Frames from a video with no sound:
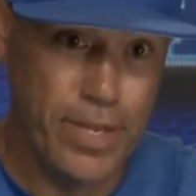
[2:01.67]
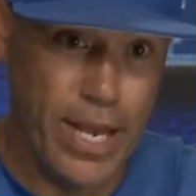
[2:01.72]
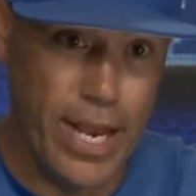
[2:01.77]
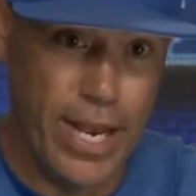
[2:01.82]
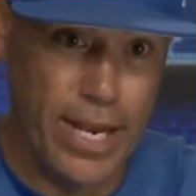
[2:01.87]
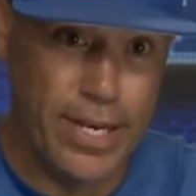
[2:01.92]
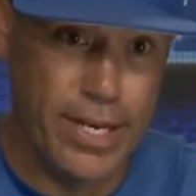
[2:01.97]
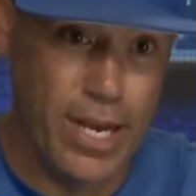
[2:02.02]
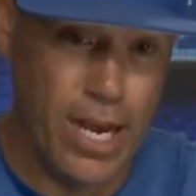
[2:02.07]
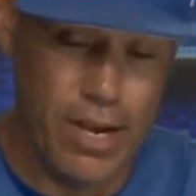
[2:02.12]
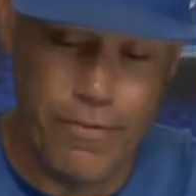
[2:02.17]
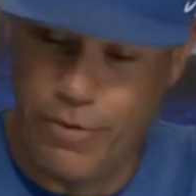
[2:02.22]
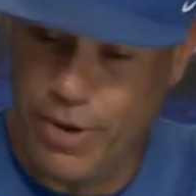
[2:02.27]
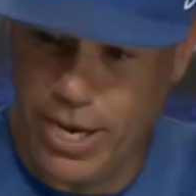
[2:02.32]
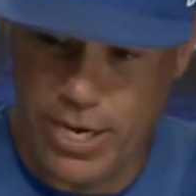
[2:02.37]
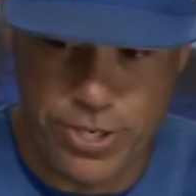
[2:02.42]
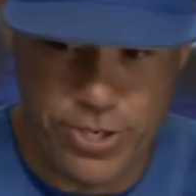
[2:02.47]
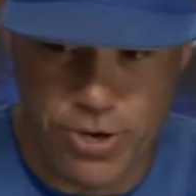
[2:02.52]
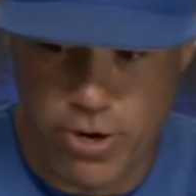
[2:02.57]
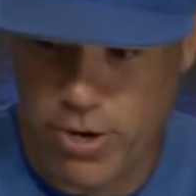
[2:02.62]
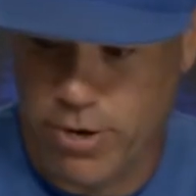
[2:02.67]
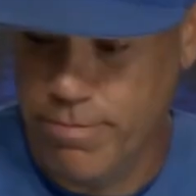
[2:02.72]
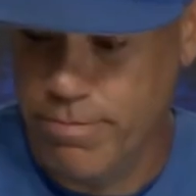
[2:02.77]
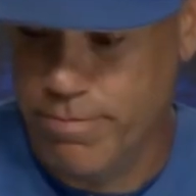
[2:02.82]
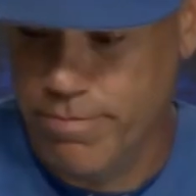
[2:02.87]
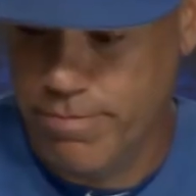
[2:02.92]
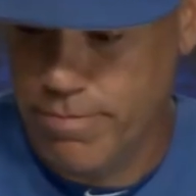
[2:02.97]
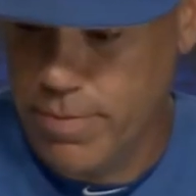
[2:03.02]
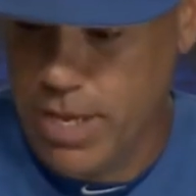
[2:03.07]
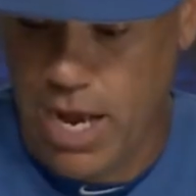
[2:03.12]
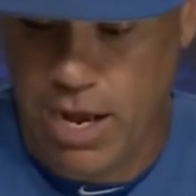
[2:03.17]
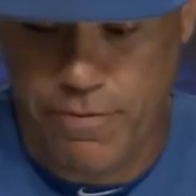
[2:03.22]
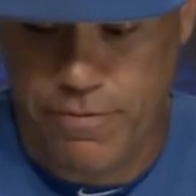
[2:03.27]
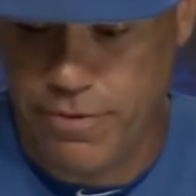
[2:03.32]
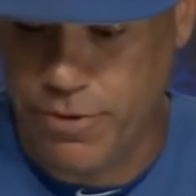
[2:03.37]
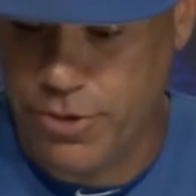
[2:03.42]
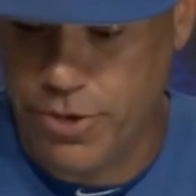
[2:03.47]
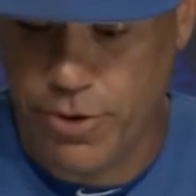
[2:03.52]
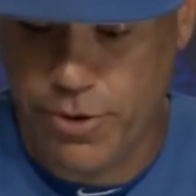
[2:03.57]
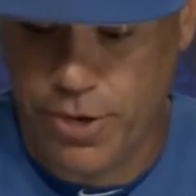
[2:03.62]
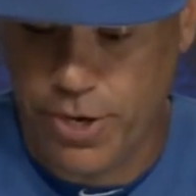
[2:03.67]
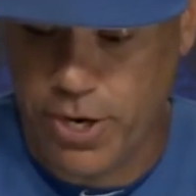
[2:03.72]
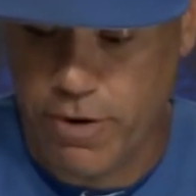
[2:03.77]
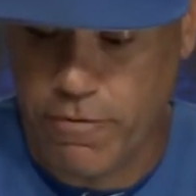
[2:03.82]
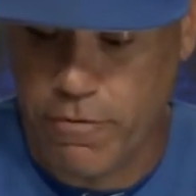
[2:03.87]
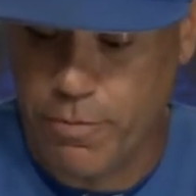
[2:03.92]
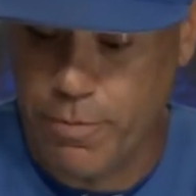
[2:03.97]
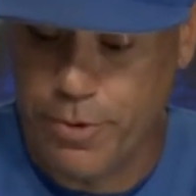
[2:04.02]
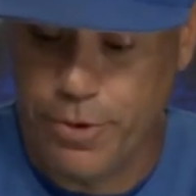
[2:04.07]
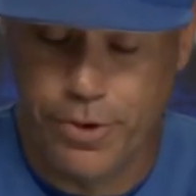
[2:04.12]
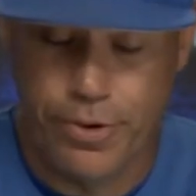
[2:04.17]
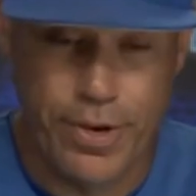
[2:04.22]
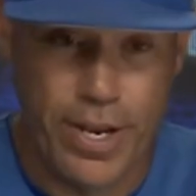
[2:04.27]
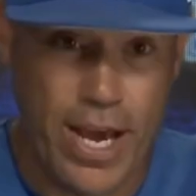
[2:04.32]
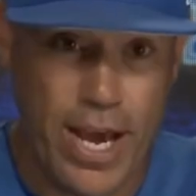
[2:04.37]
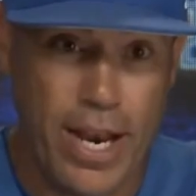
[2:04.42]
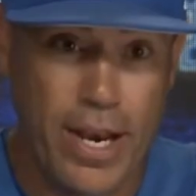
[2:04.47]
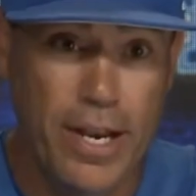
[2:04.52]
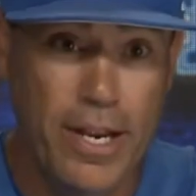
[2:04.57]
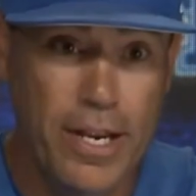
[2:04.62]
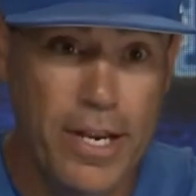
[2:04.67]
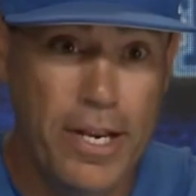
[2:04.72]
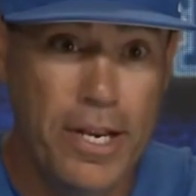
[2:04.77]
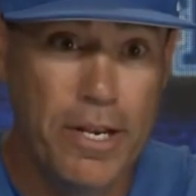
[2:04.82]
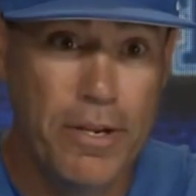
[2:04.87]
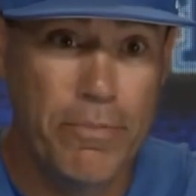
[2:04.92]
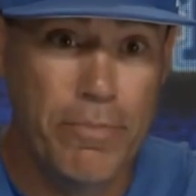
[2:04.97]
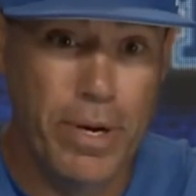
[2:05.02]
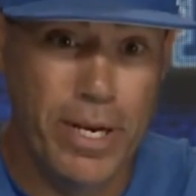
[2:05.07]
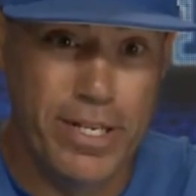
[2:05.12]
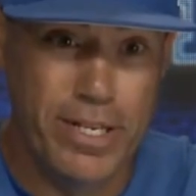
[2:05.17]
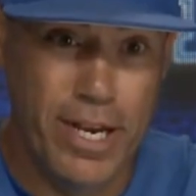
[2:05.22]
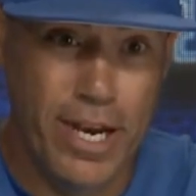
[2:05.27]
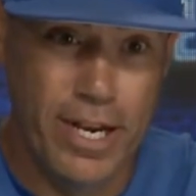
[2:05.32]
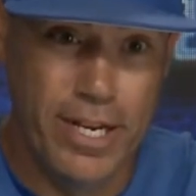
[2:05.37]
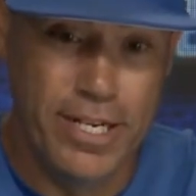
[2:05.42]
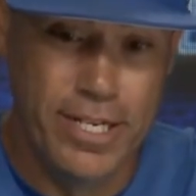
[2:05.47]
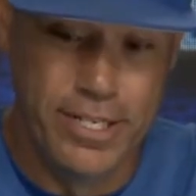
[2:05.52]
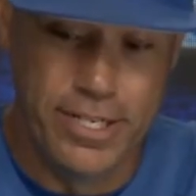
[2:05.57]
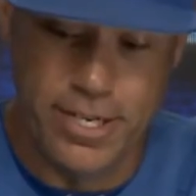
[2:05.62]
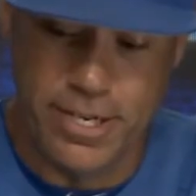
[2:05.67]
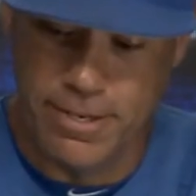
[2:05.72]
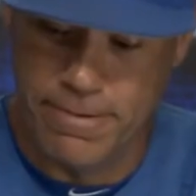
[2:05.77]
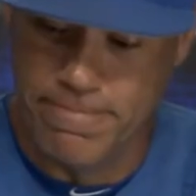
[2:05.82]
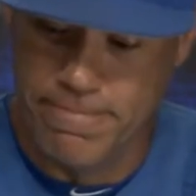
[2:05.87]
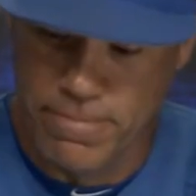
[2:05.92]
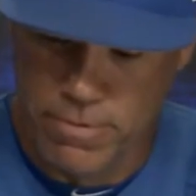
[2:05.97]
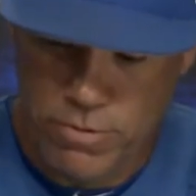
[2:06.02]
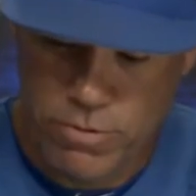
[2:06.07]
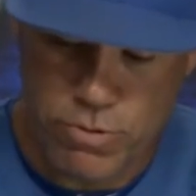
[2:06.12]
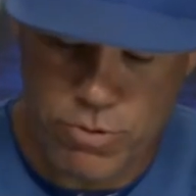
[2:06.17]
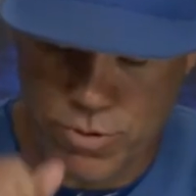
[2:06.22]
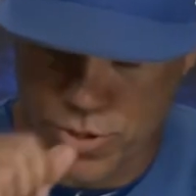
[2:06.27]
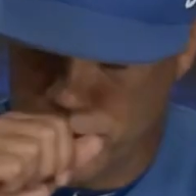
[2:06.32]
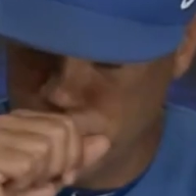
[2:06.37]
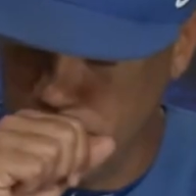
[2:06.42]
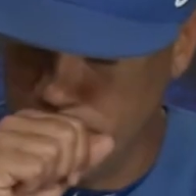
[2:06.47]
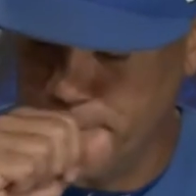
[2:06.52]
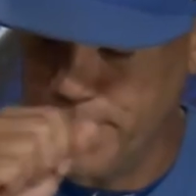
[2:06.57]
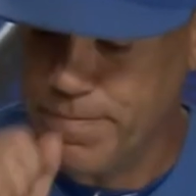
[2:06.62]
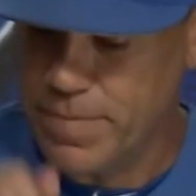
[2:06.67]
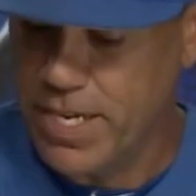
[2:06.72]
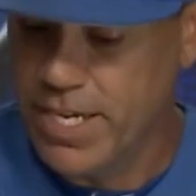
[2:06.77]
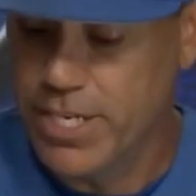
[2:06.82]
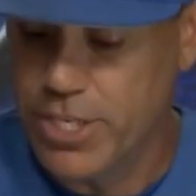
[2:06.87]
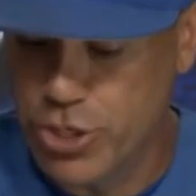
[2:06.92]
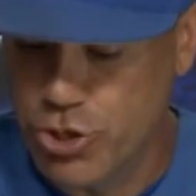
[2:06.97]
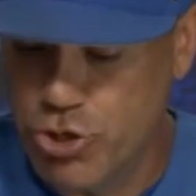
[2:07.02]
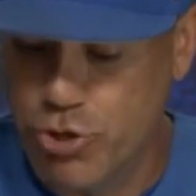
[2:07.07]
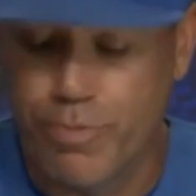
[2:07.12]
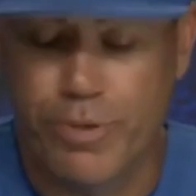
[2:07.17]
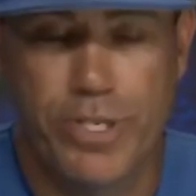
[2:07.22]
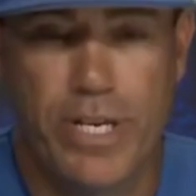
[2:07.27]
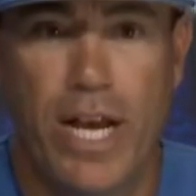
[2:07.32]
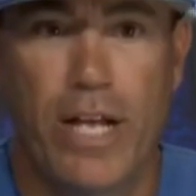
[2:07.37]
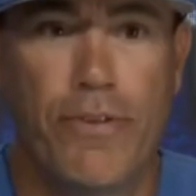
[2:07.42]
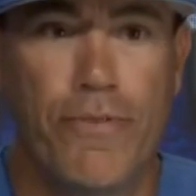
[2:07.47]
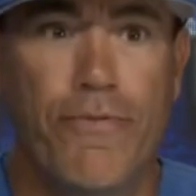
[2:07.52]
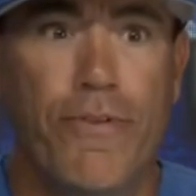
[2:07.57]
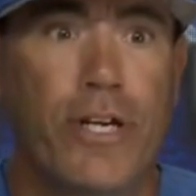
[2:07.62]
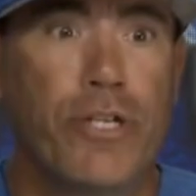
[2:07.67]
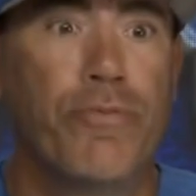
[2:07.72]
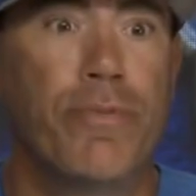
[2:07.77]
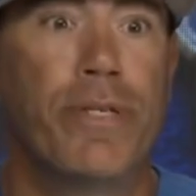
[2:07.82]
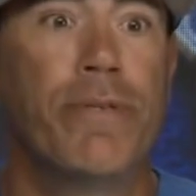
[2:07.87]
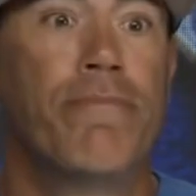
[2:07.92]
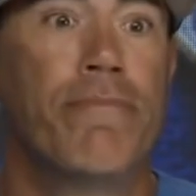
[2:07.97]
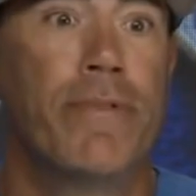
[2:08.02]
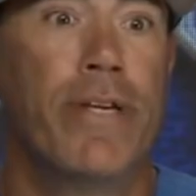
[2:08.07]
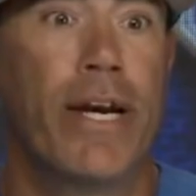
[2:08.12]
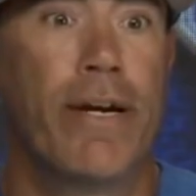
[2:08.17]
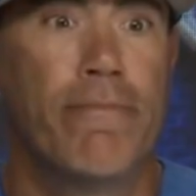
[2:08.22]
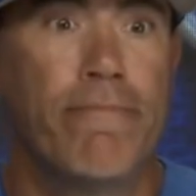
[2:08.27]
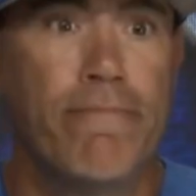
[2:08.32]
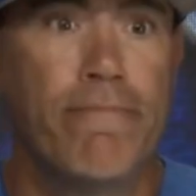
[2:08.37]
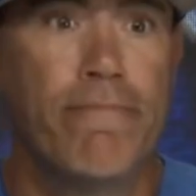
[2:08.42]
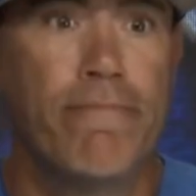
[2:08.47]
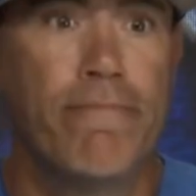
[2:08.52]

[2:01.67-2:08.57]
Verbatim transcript: And uh, if we got to start him, I'll feel totally comfortable doing that. But uh, he's a, ooh, excuse me, he's a super talented freshman. Yeah.